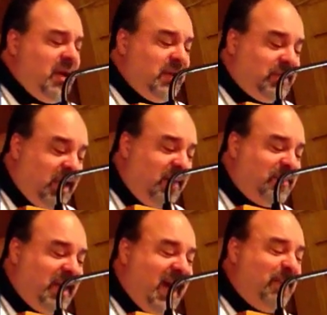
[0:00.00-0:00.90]

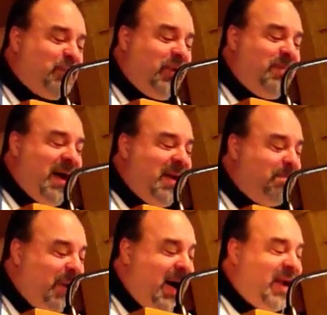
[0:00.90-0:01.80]
Sometimes we
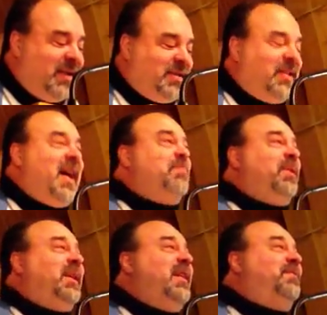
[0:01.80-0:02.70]
might buy into that
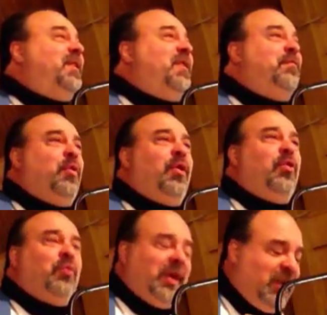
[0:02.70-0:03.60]
belief that if
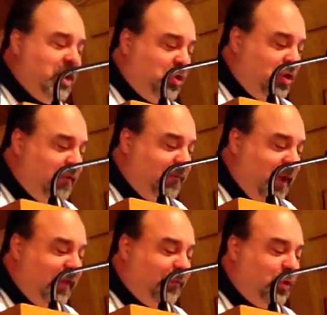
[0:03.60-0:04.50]
we're a really good,
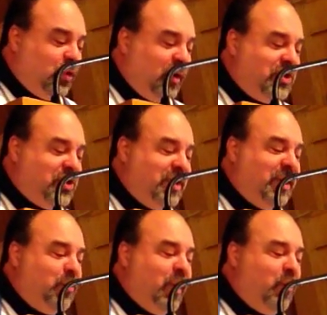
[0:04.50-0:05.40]
faithful Christian,
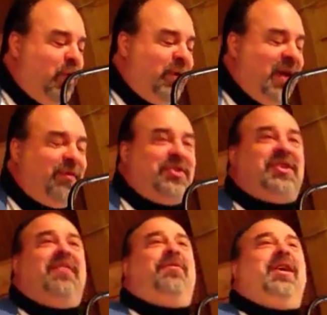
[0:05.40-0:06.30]
then we won't ever
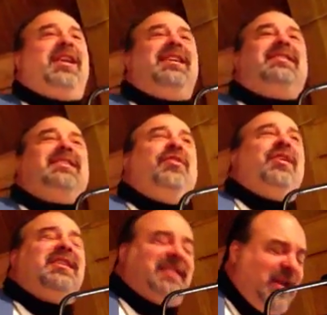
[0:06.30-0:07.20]
suffer any
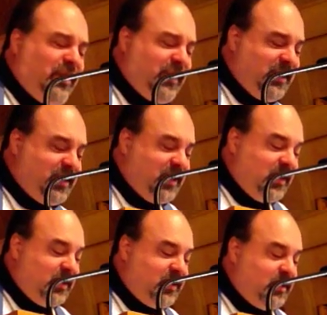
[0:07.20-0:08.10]
serious
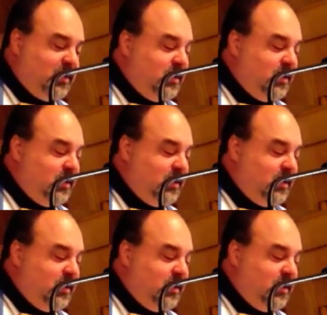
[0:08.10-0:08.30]
illnesses.